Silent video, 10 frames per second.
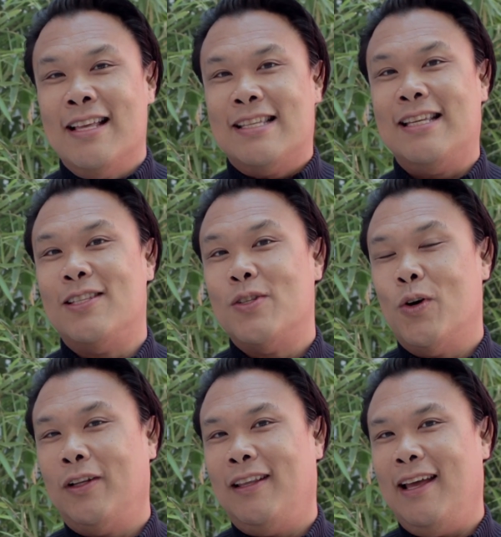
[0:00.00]
Since
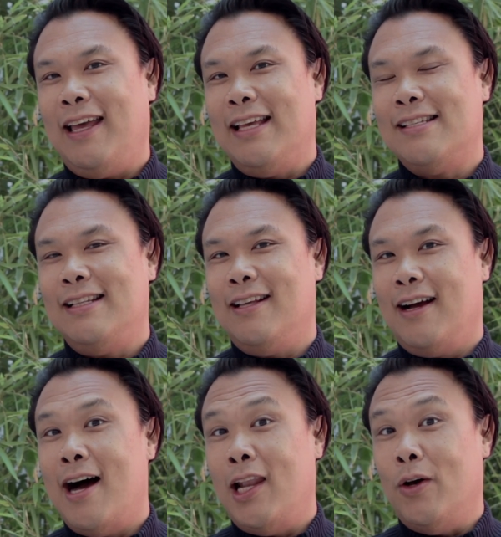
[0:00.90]
Norte is in
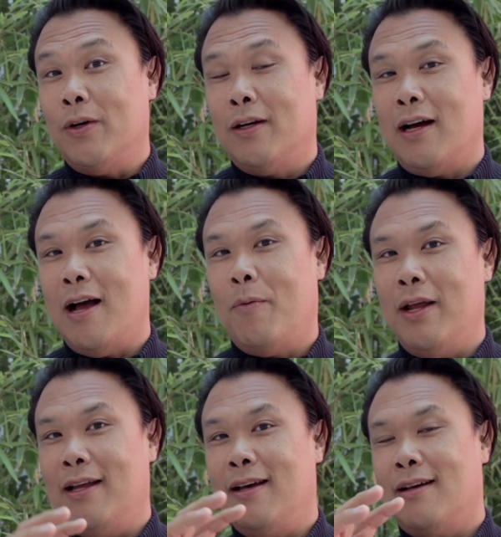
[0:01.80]
Tagalog, I
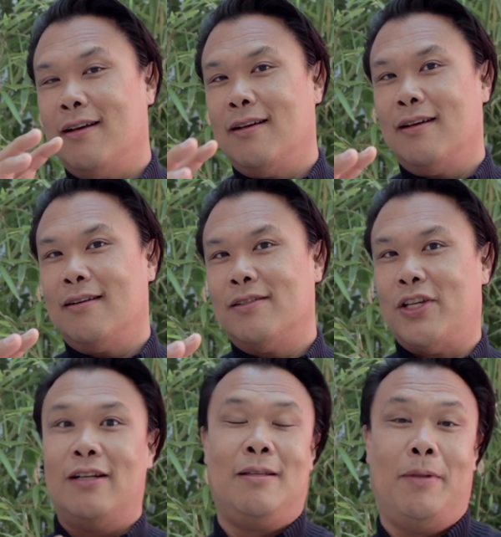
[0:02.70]
want to
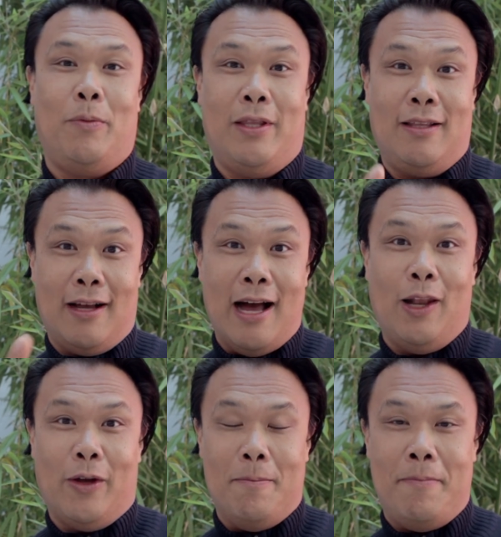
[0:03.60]
share something with the
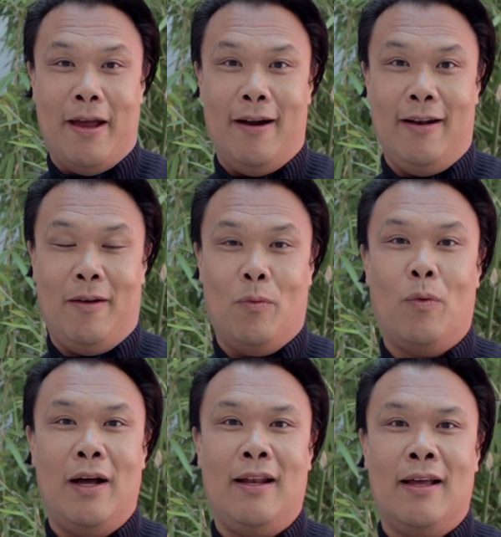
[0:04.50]
Tagalog impaired and
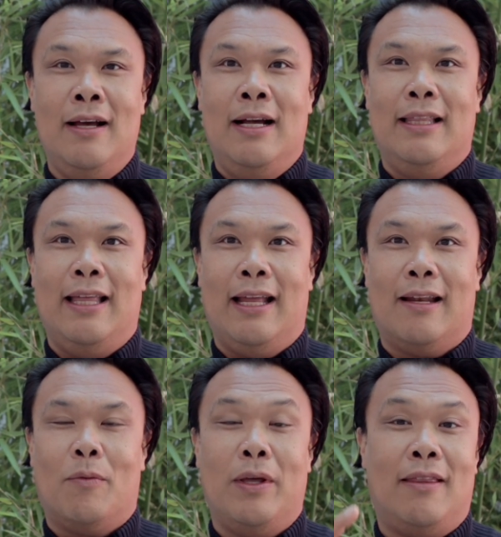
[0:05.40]
one that
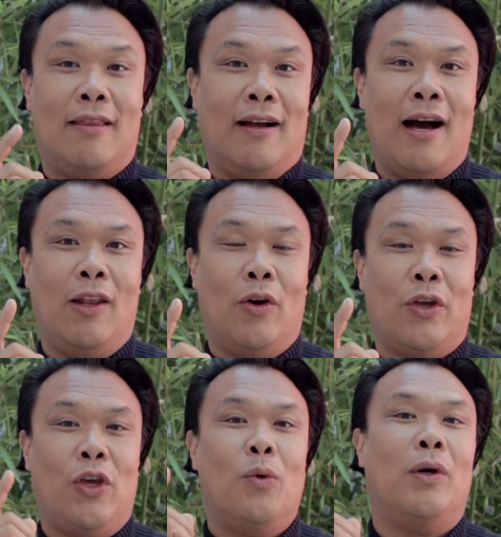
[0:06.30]
with Tagalog
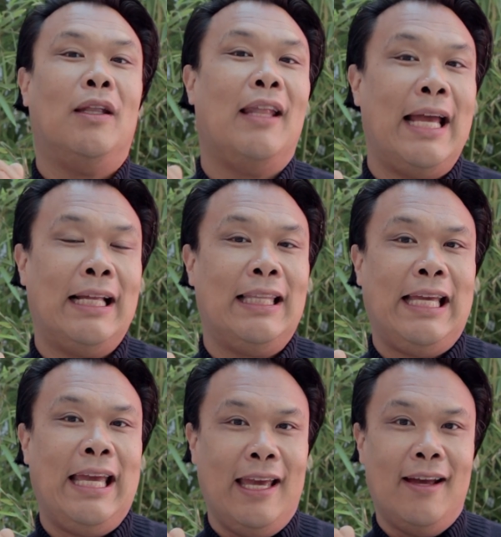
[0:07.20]
you will likely
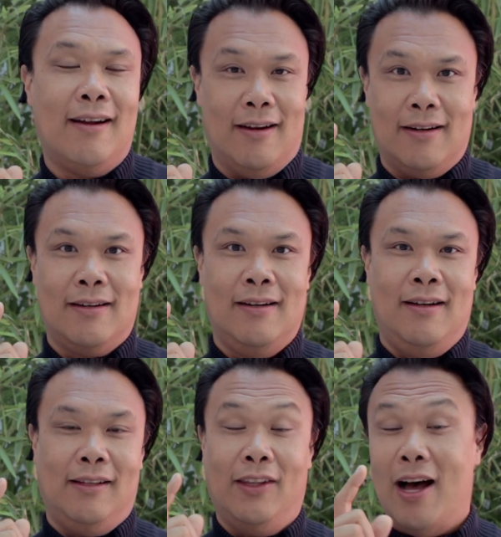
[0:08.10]
hear
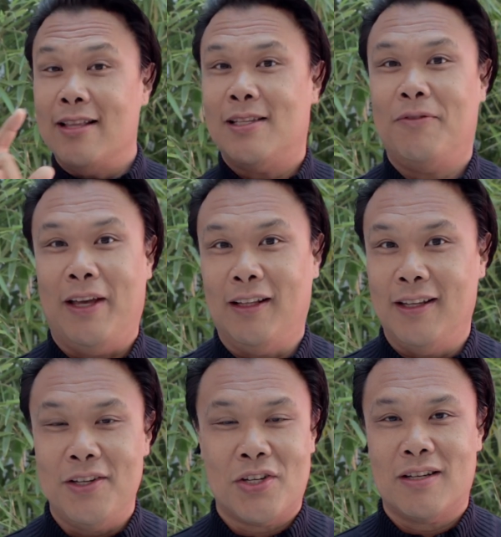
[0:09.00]
lots of
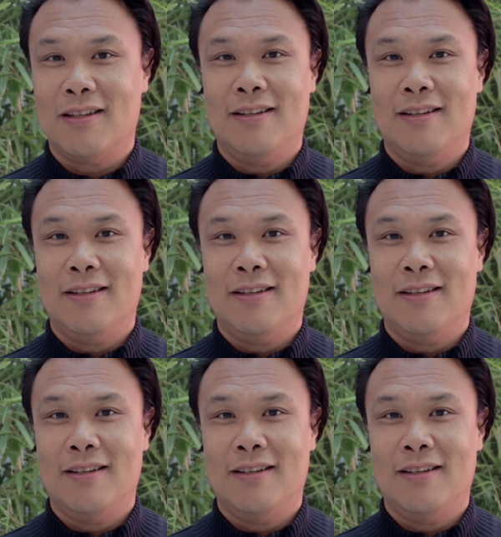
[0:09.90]
English,